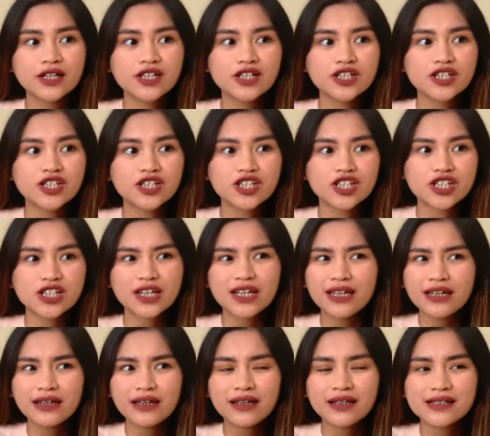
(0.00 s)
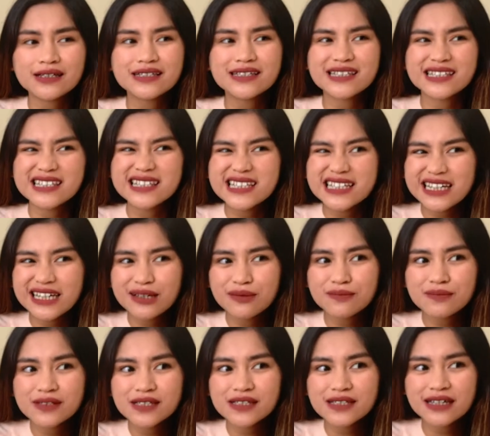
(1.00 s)
She
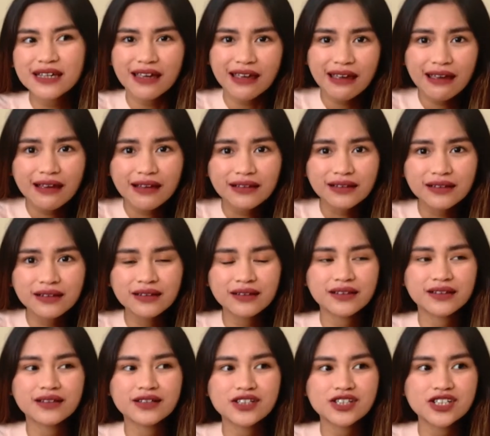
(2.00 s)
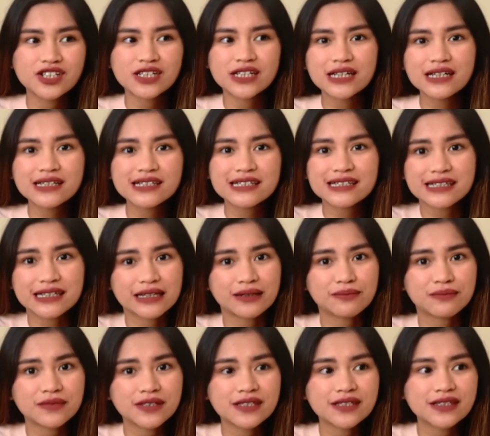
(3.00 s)
seems ill. She
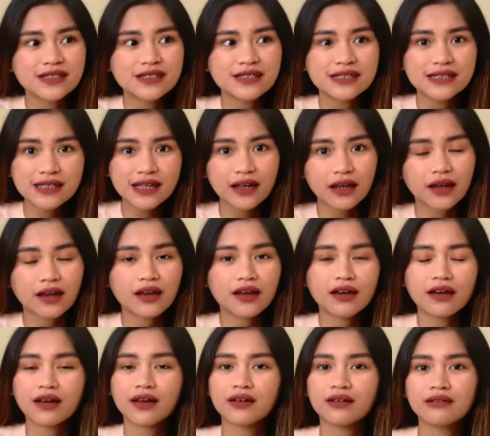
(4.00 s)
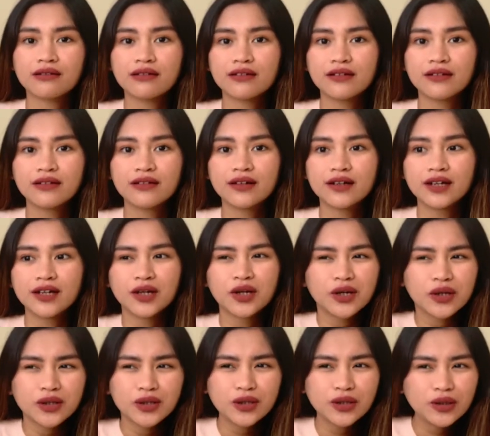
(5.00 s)
seems sick.
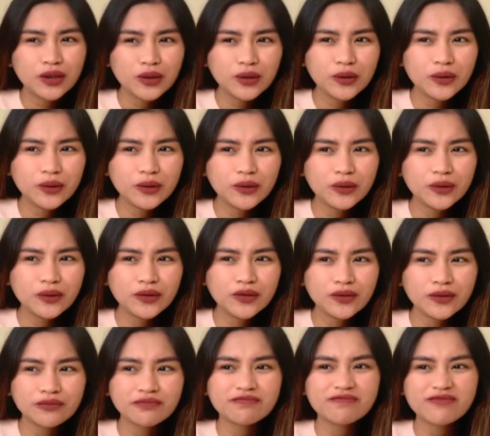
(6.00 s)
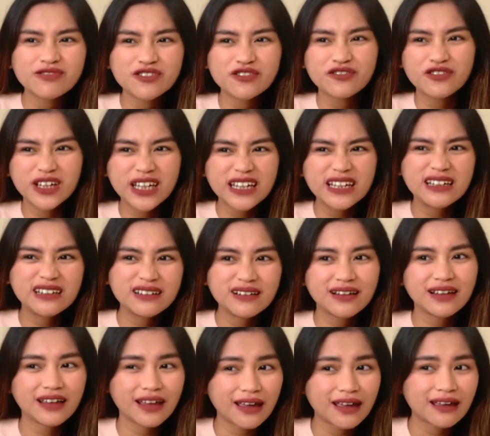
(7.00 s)
You
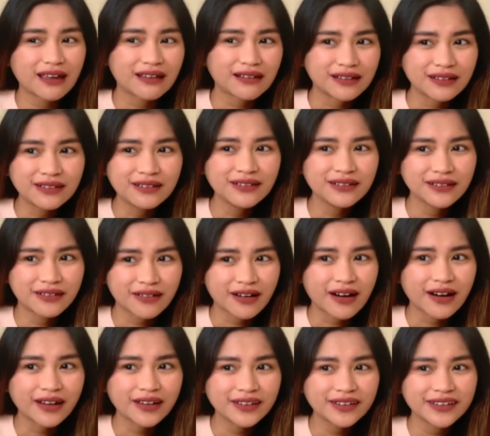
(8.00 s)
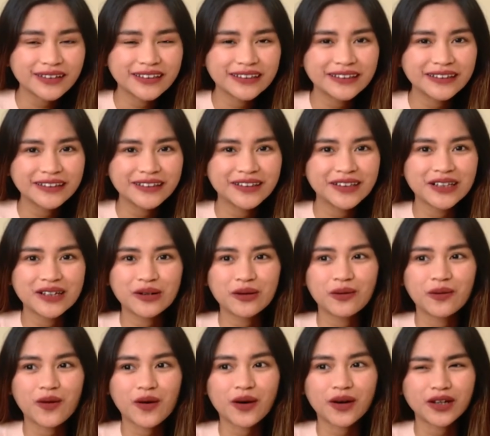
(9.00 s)
feel ill, right?
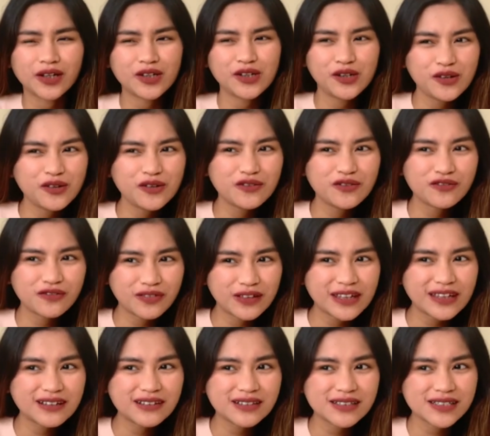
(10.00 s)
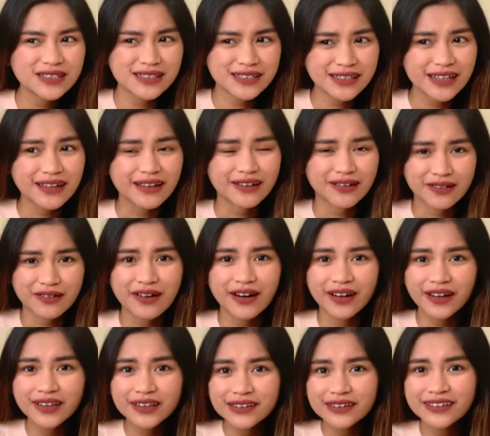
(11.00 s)
Or you feel sick,
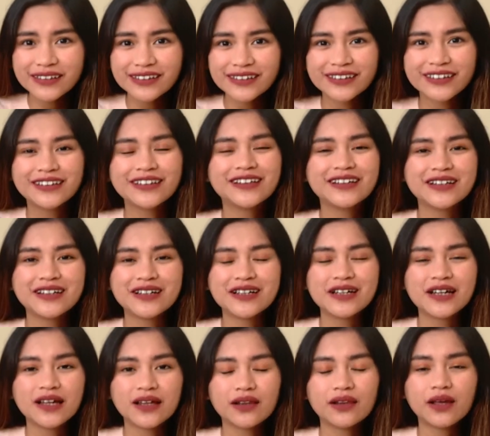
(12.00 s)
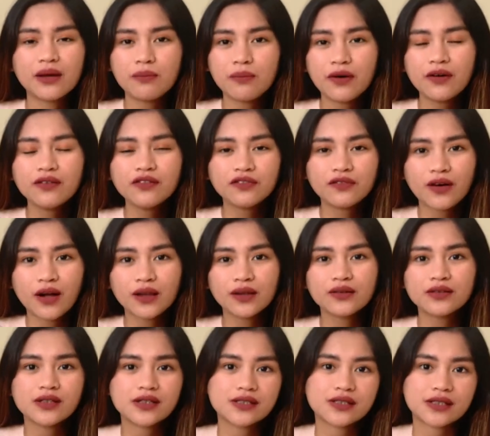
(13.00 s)
right? They both
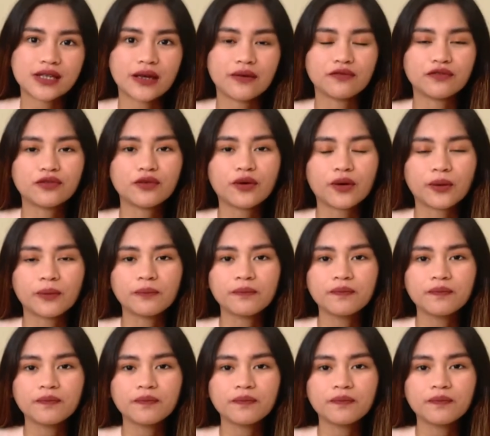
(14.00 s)
follow the same verb.